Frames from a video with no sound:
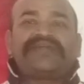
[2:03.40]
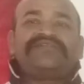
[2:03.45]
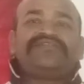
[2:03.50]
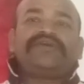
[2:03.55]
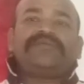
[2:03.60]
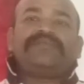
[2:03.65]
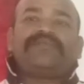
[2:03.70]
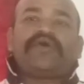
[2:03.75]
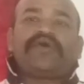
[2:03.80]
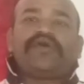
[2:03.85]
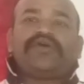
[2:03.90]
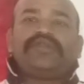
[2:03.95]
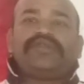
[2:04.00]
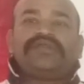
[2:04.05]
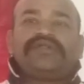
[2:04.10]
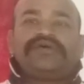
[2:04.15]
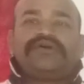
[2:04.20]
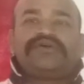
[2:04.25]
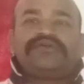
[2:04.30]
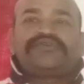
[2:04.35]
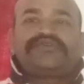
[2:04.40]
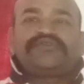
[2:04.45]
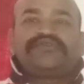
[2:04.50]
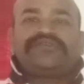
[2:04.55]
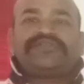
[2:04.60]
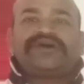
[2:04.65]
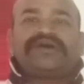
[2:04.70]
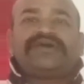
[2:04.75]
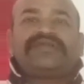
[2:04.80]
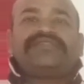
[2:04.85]
the ball to
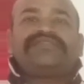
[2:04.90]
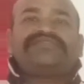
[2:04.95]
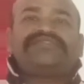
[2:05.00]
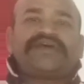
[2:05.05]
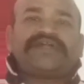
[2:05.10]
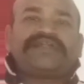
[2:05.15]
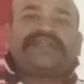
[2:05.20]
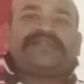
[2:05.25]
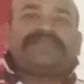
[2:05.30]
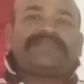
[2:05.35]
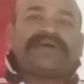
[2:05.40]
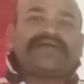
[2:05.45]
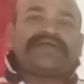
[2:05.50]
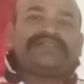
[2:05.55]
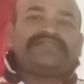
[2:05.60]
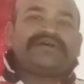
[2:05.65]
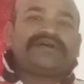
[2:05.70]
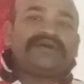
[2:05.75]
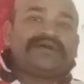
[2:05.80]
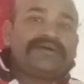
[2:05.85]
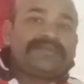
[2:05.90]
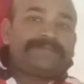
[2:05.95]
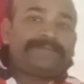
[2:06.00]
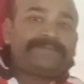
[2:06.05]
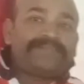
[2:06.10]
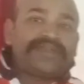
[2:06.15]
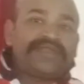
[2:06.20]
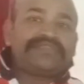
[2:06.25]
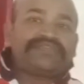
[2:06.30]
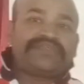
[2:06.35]
the setter by the
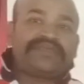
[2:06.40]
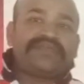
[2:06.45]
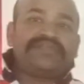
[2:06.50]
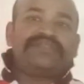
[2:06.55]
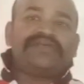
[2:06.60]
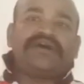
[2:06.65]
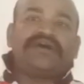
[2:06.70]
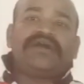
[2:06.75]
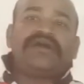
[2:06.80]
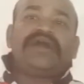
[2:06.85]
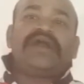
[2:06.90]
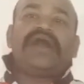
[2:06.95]
placing the